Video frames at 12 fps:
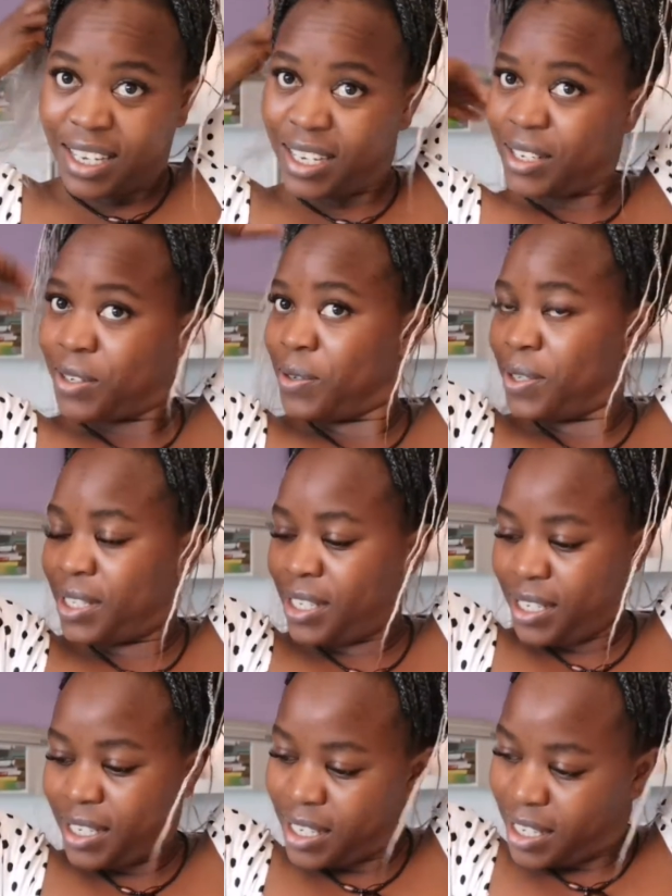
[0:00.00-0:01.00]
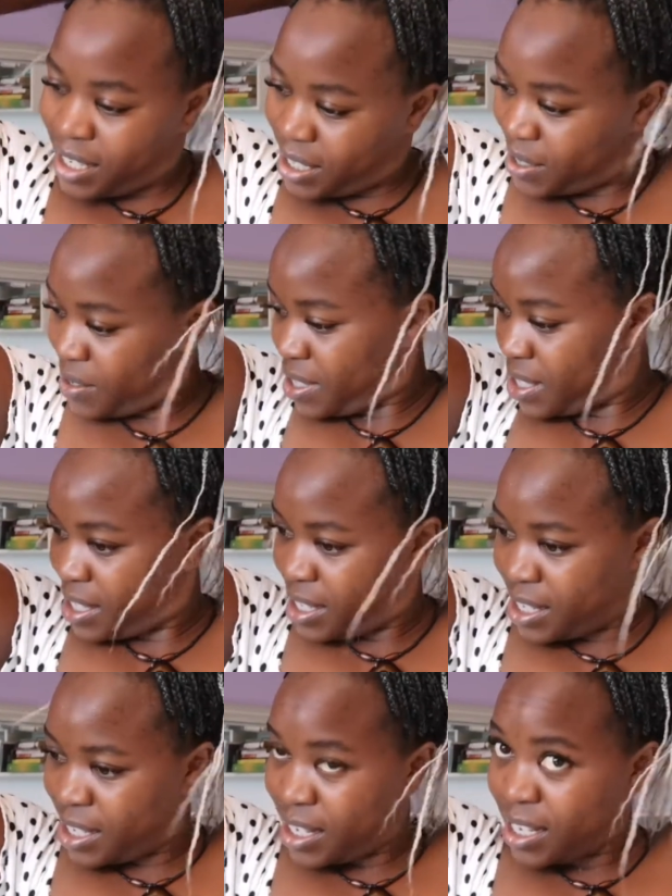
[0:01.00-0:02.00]
and twist it and twist
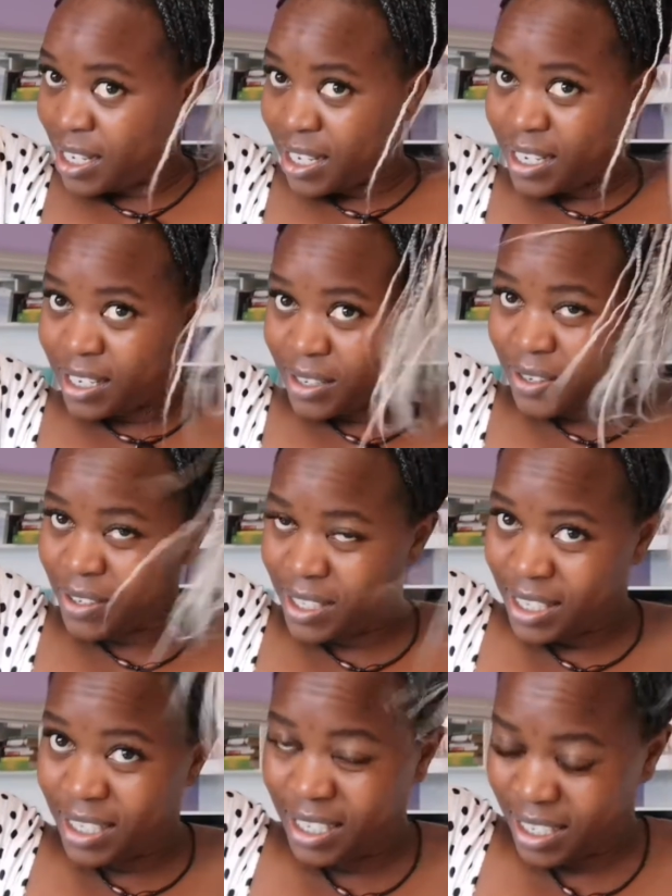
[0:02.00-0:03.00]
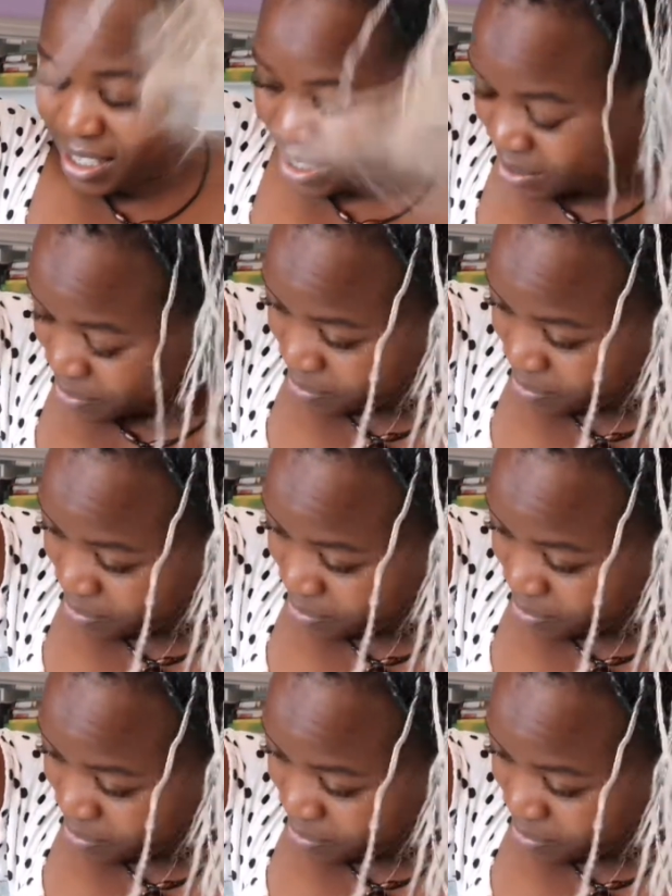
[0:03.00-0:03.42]
it and twist it